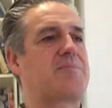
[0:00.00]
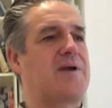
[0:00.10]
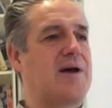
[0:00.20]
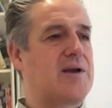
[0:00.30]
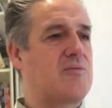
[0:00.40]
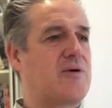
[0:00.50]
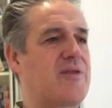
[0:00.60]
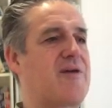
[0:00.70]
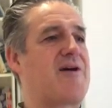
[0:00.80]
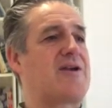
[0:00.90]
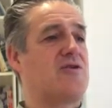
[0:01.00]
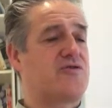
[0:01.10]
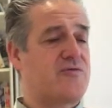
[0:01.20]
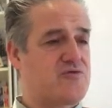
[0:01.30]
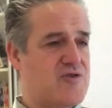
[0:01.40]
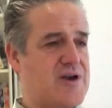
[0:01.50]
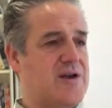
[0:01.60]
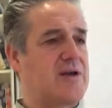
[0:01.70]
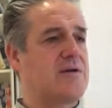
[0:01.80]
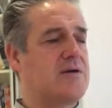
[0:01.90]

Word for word: plane when they've had lots of training.